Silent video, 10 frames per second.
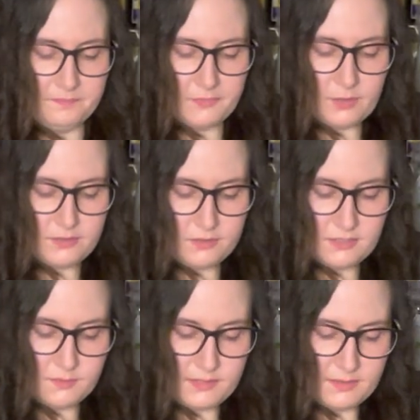Also
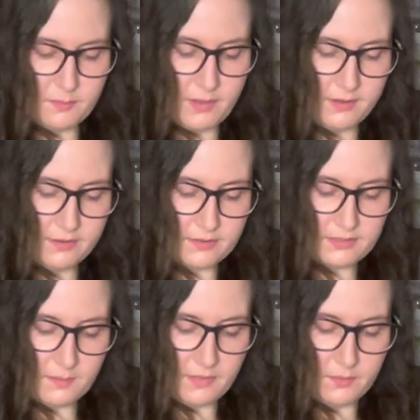just with some butter or
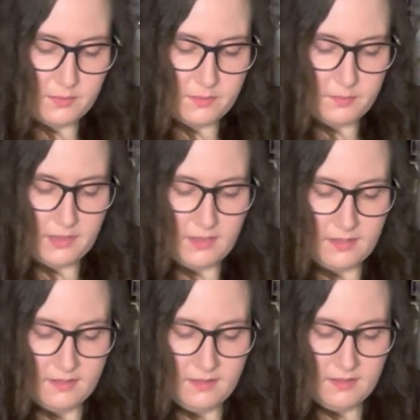something wouldn't be
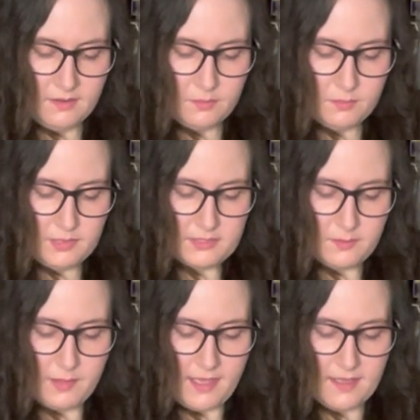so
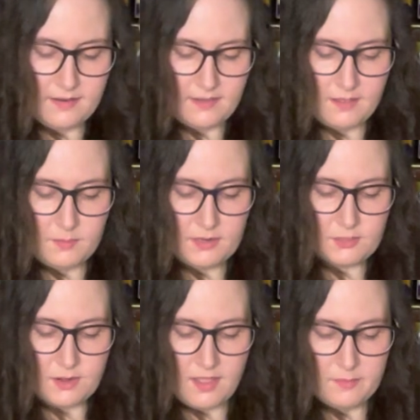bad. I'm gonna
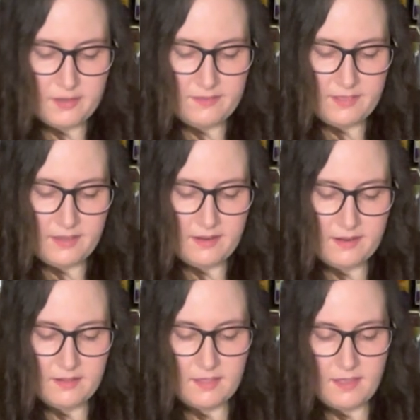try a bit of it here
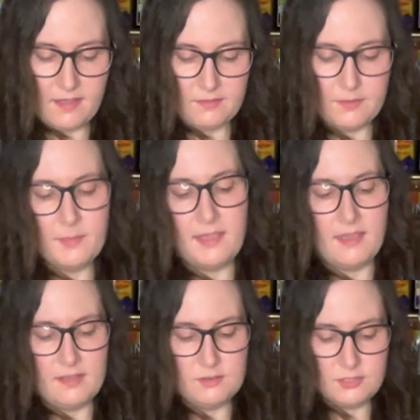from the
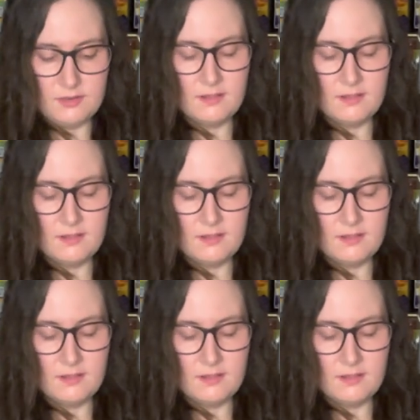edge.